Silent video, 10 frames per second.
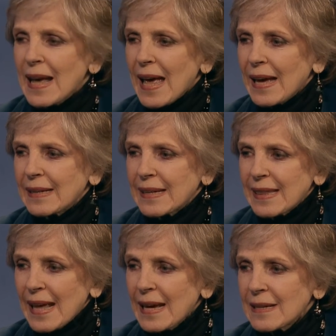And
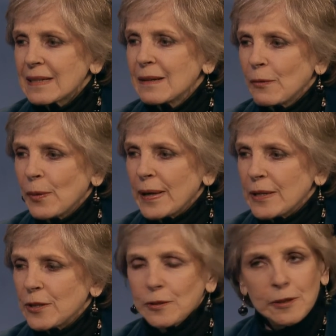then
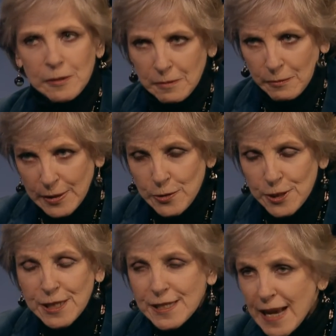when you're when you
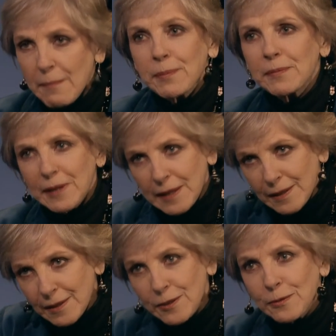step
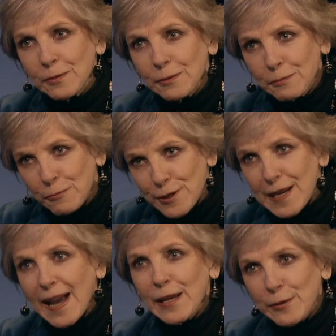into
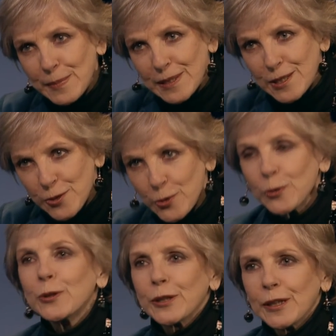retirement's
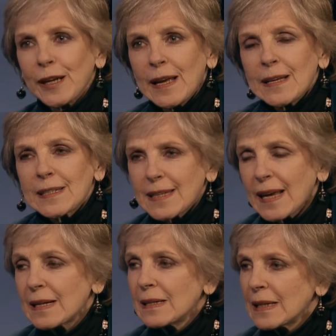door,
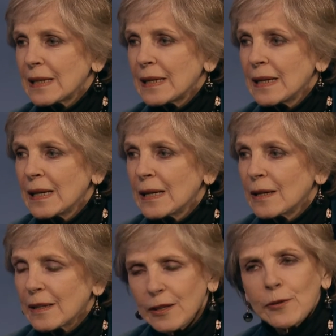suddenly
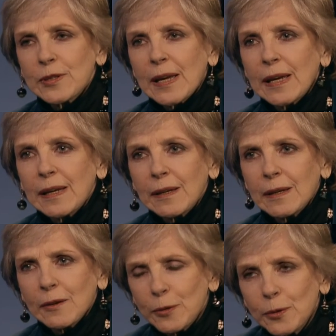you say,
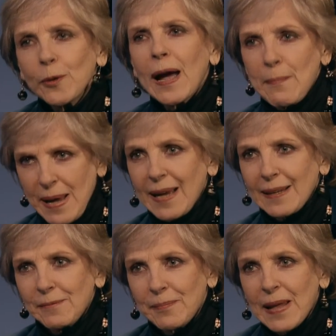"Who am
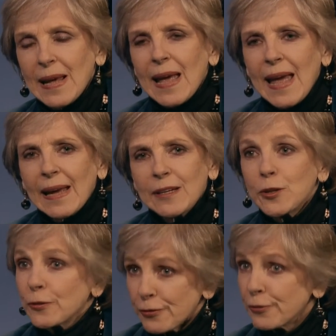I?" And
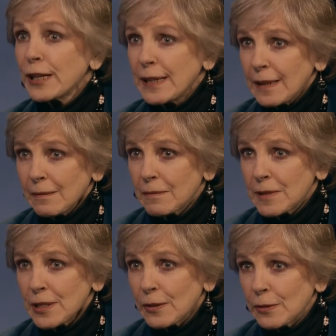you're free.
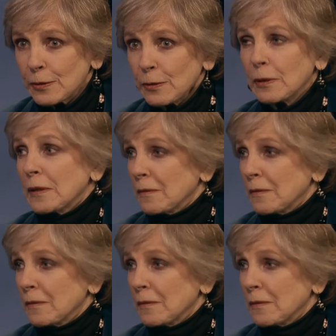So